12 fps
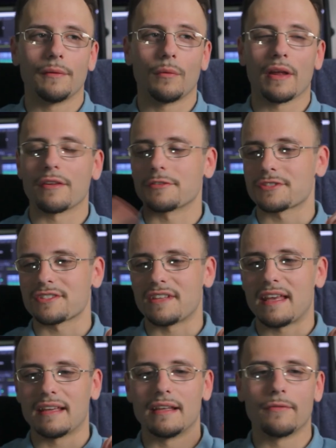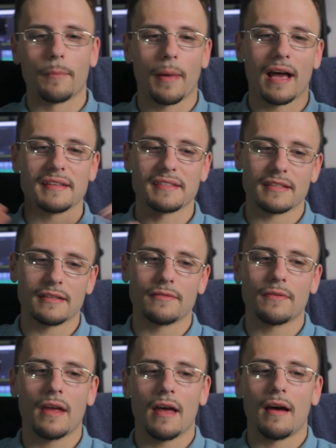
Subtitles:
whether it's negative or positive.